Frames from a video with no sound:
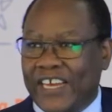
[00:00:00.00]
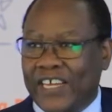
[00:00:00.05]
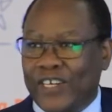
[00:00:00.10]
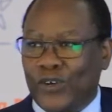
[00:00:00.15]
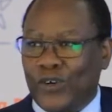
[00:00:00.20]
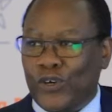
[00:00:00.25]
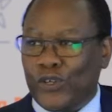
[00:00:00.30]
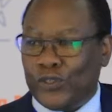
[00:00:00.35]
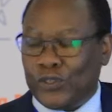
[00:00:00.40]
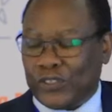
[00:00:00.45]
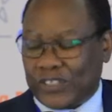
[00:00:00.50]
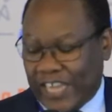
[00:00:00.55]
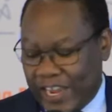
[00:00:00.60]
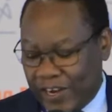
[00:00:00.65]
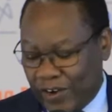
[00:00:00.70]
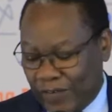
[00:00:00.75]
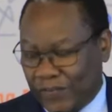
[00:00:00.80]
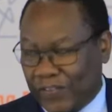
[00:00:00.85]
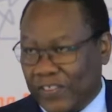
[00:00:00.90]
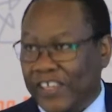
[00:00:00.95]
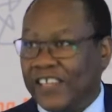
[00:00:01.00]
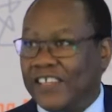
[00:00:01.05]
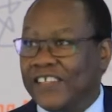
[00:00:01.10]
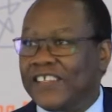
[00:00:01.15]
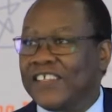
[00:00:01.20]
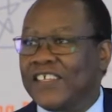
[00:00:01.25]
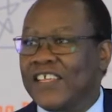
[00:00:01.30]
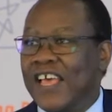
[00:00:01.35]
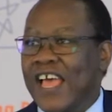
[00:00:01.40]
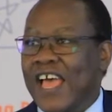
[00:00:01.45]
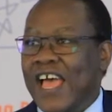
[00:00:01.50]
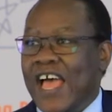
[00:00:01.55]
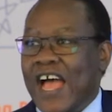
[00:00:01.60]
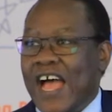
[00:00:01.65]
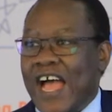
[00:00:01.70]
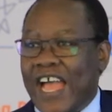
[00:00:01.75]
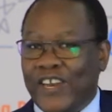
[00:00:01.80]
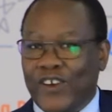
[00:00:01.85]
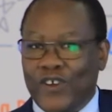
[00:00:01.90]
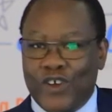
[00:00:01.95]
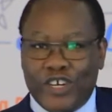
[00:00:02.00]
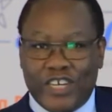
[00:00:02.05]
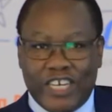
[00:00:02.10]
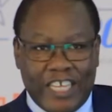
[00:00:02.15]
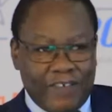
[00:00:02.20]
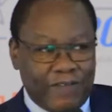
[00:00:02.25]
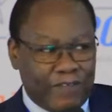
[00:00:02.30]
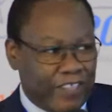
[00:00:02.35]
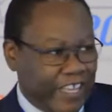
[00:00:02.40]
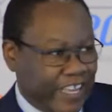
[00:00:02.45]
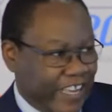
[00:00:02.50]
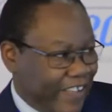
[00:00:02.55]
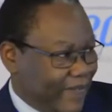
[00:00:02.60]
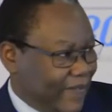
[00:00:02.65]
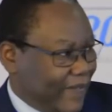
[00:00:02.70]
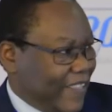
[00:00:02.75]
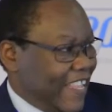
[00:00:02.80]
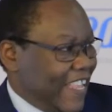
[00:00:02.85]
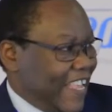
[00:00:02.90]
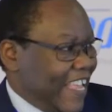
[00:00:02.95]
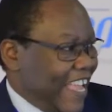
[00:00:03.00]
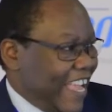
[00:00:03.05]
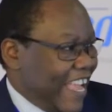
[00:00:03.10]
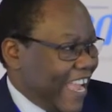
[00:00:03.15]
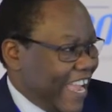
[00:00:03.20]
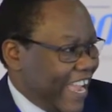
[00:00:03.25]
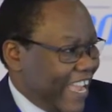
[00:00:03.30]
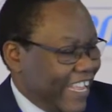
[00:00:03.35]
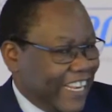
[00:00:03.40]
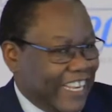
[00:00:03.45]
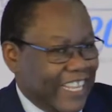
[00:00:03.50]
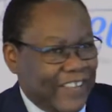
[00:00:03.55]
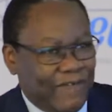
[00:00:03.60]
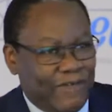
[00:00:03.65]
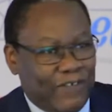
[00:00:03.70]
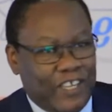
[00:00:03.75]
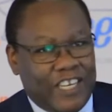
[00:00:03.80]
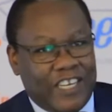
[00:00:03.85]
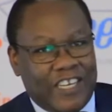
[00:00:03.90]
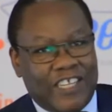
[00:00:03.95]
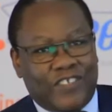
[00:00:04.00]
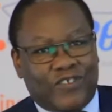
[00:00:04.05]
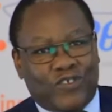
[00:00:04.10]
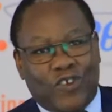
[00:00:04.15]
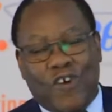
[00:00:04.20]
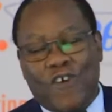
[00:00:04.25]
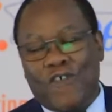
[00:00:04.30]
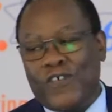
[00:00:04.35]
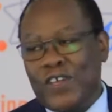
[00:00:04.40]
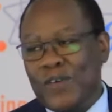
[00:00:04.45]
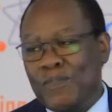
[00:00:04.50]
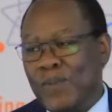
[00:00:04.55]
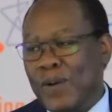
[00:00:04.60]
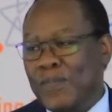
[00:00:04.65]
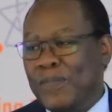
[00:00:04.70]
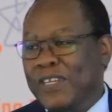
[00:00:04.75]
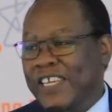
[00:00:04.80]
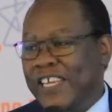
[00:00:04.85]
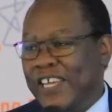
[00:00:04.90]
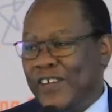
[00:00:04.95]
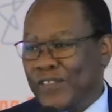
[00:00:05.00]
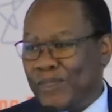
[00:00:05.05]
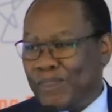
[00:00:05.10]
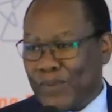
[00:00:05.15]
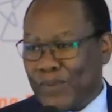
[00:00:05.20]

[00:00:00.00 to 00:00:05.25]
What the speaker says: and all those kind of things. I don't live there. I live in solving public health